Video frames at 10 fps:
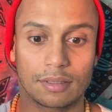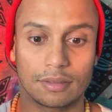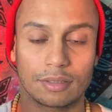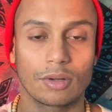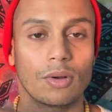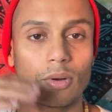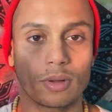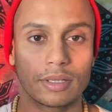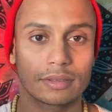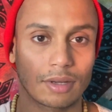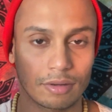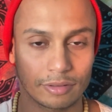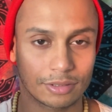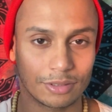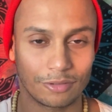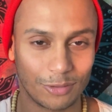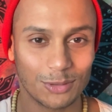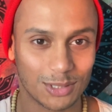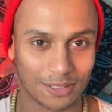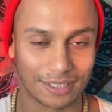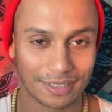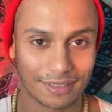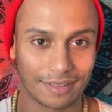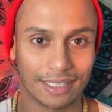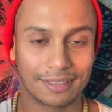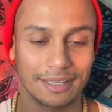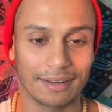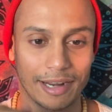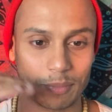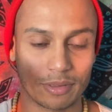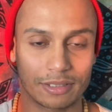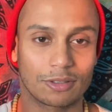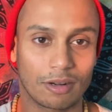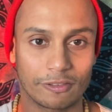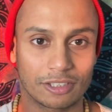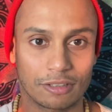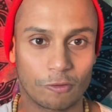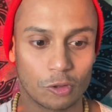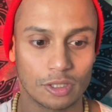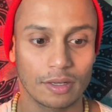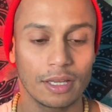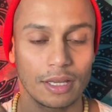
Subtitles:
the goal is always in the future, right? The enlightenment is always in the future.